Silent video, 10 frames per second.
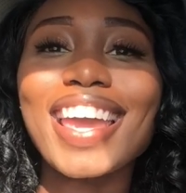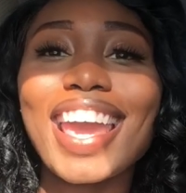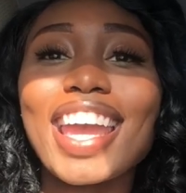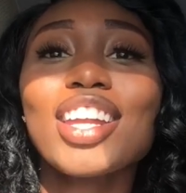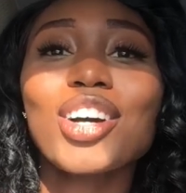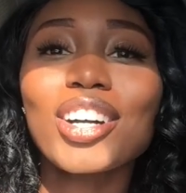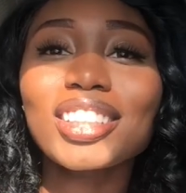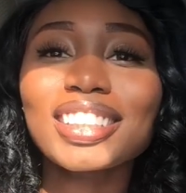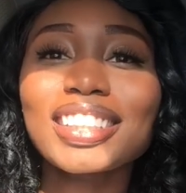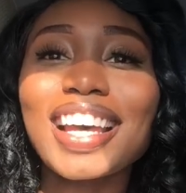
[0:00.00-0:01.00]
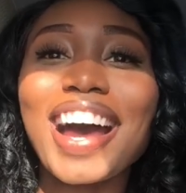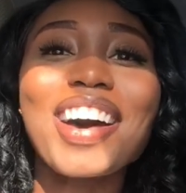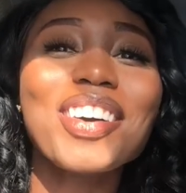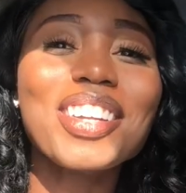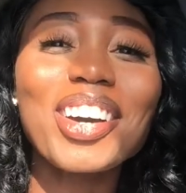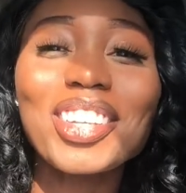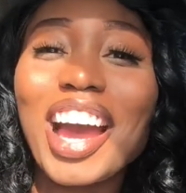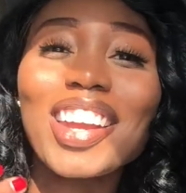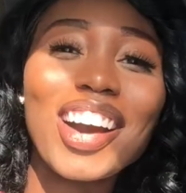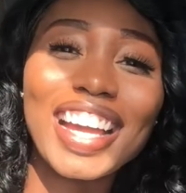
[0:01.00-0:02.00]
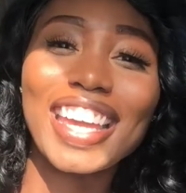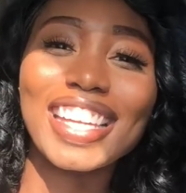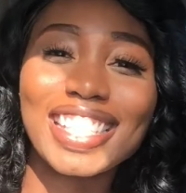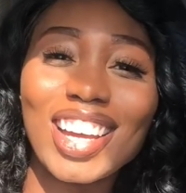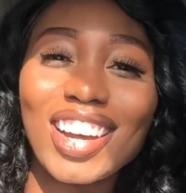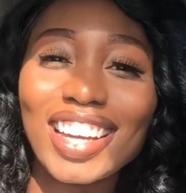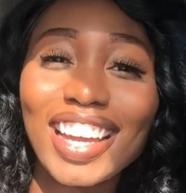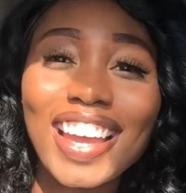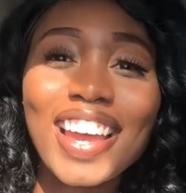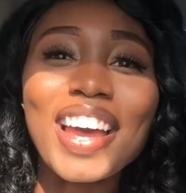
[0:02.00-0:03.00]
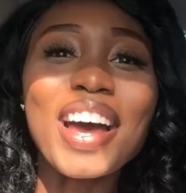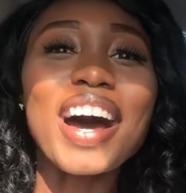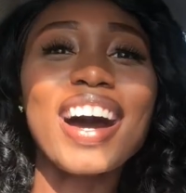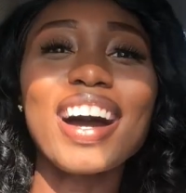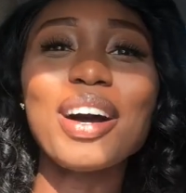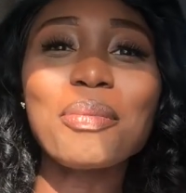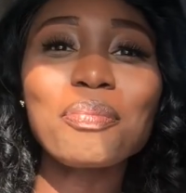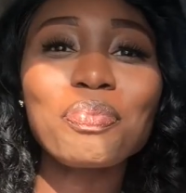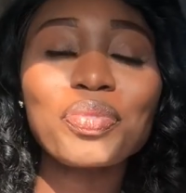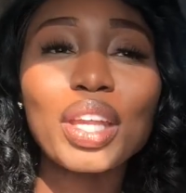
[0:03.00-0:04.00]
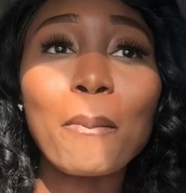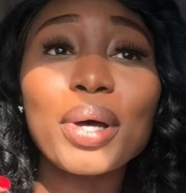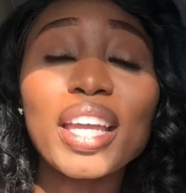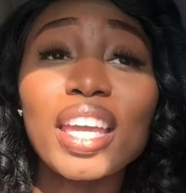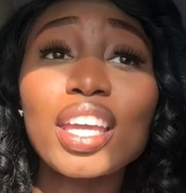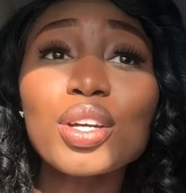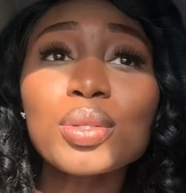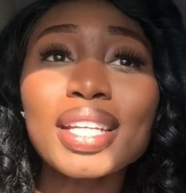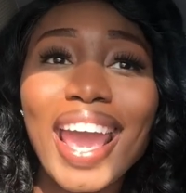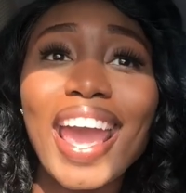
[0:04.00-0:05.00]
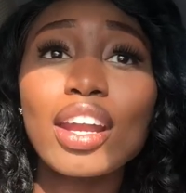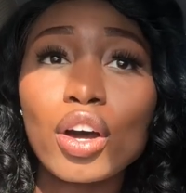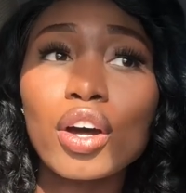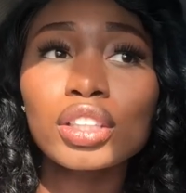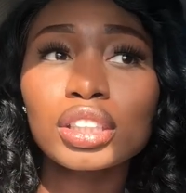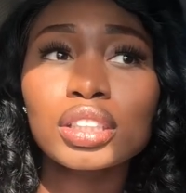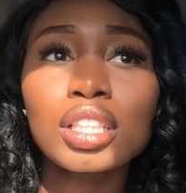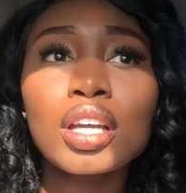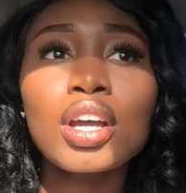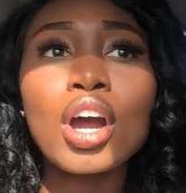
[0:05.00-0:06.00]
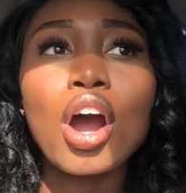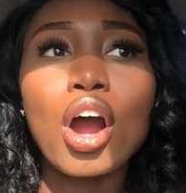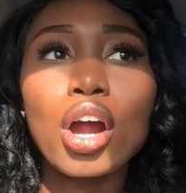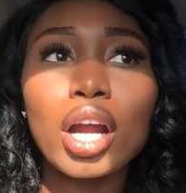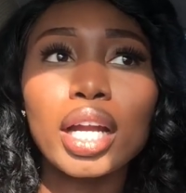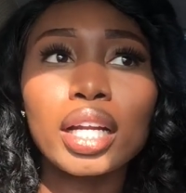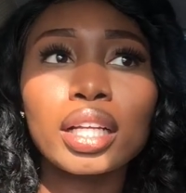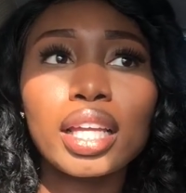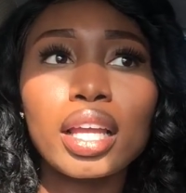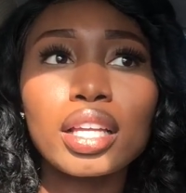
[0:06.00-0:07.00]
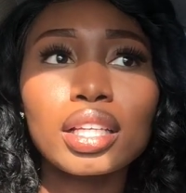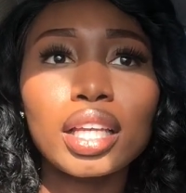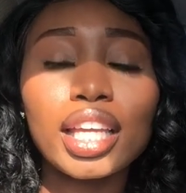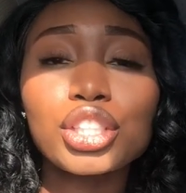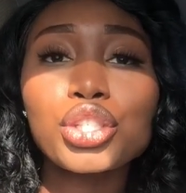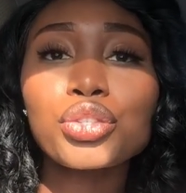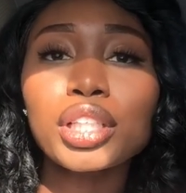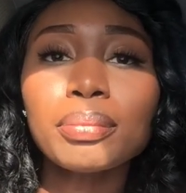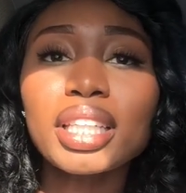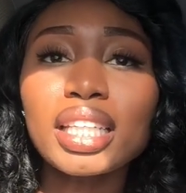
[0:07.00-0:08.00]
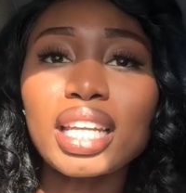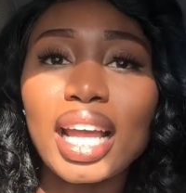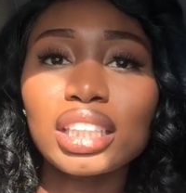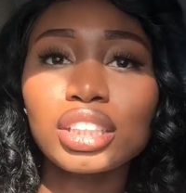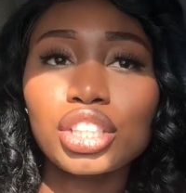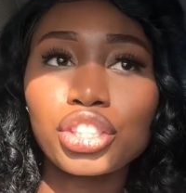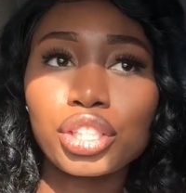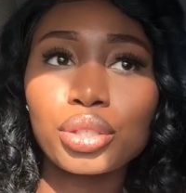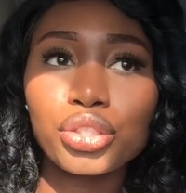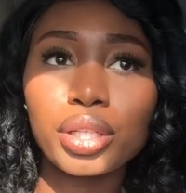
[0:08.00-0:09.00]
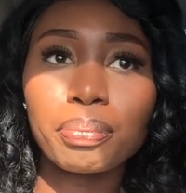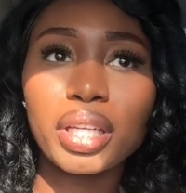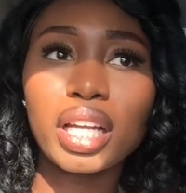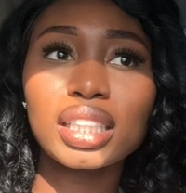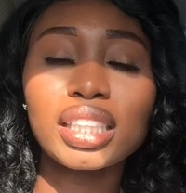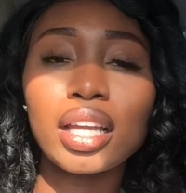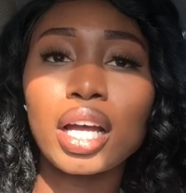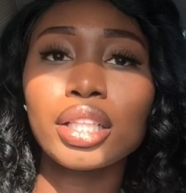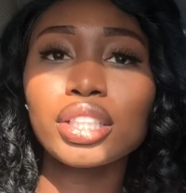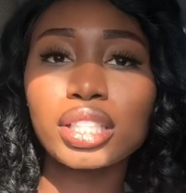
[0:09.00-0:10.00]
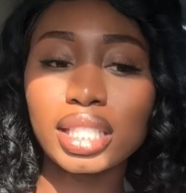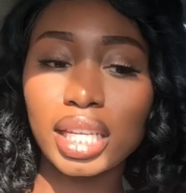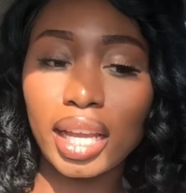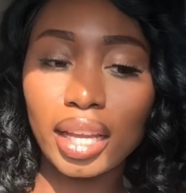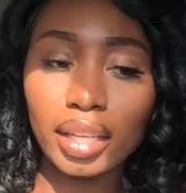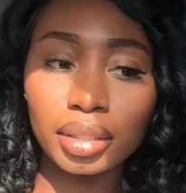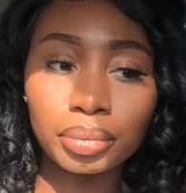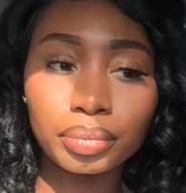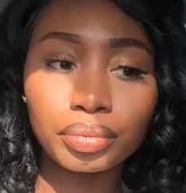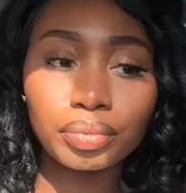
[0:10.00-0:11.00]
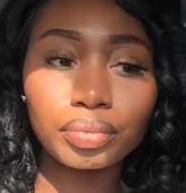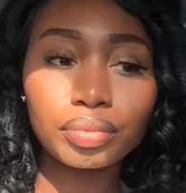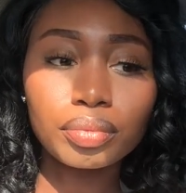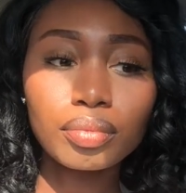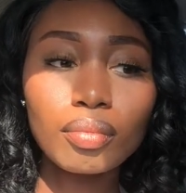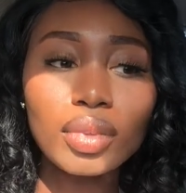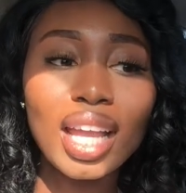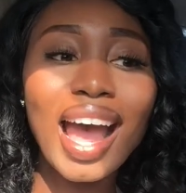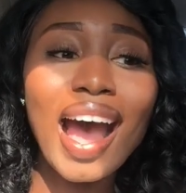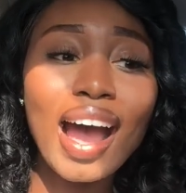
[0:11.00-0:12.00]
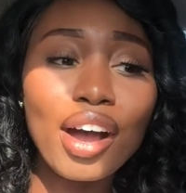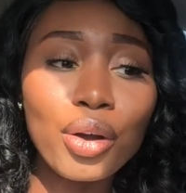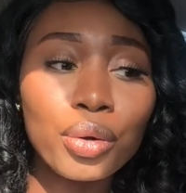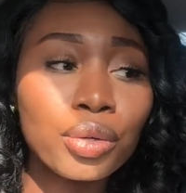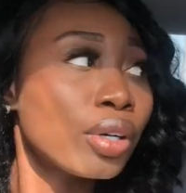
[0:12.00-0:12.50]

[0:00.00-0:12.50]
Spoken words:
I don't know, y'all know I can't talk. But healed adults are extremely nice to children because they understand how